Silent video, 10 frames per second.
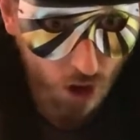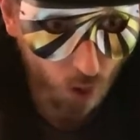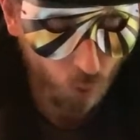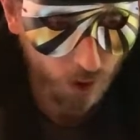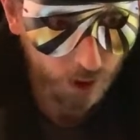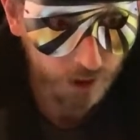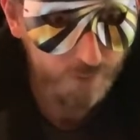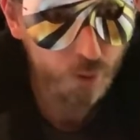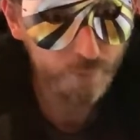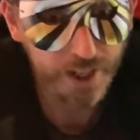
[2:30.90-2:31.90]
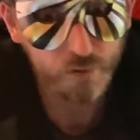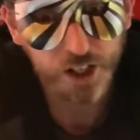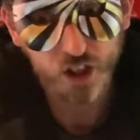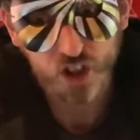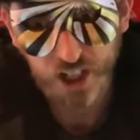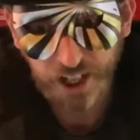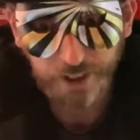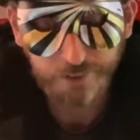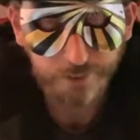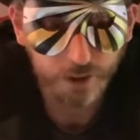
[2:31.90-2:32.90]
So Liverpool have made a really good
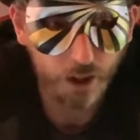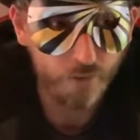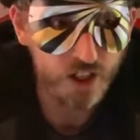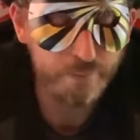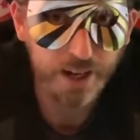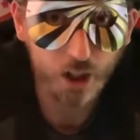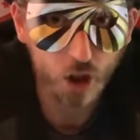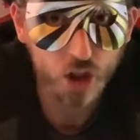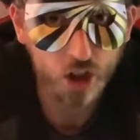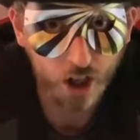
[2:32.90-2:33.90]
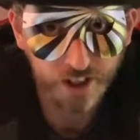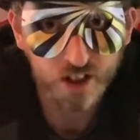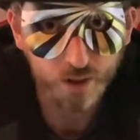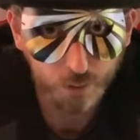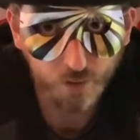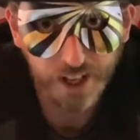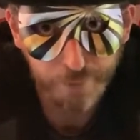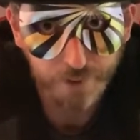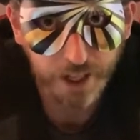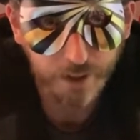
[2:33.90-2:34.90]
start. Obviously didn't make a lot of signings, so I think we've
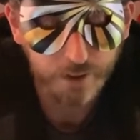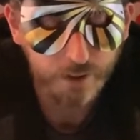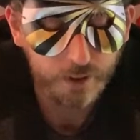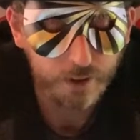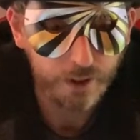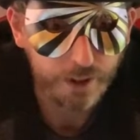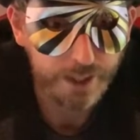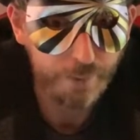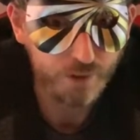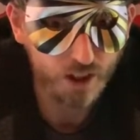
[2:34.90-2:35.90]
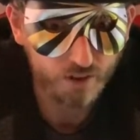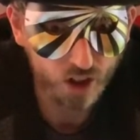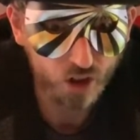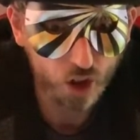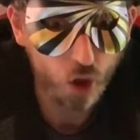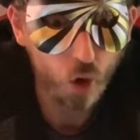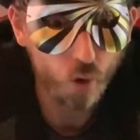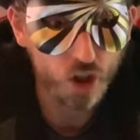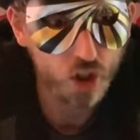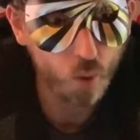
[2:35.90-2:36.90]
kept the
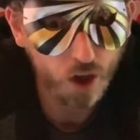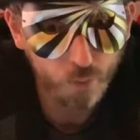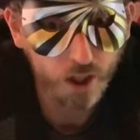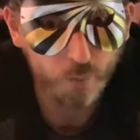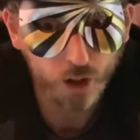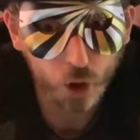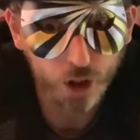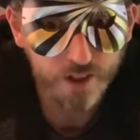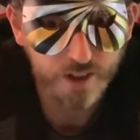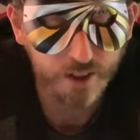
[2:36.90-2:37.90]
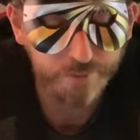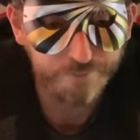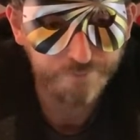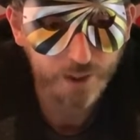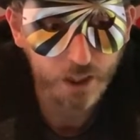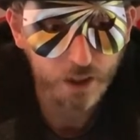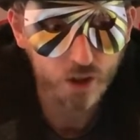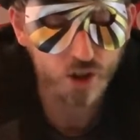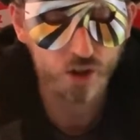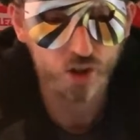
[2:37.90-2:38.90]
core of the squad, and we're looking to
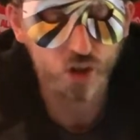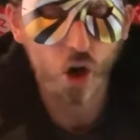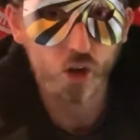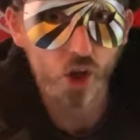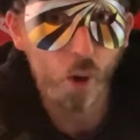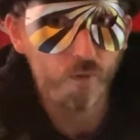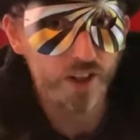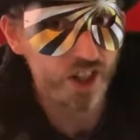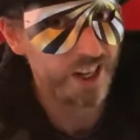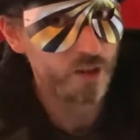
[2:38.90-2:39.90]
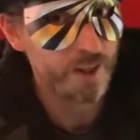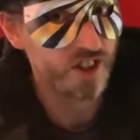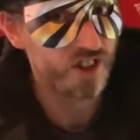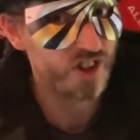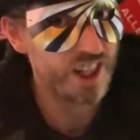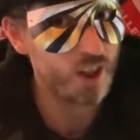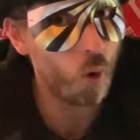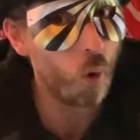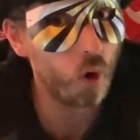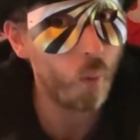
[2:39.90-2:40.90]
hopefully challenge Manchester City
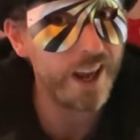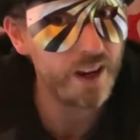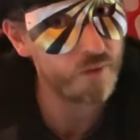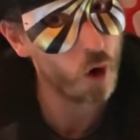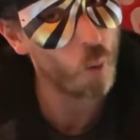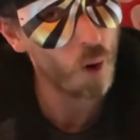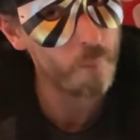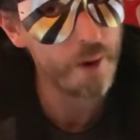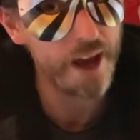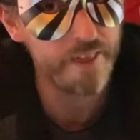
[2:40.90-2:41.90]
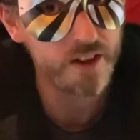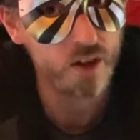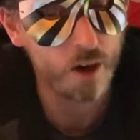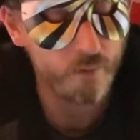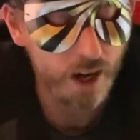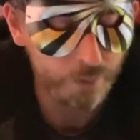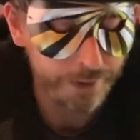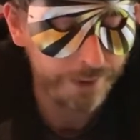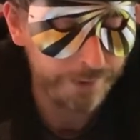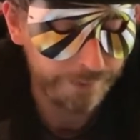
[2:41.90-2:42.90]
all the way, if not one better this time
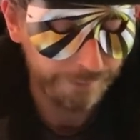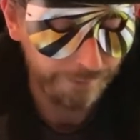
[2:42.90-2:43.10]
round.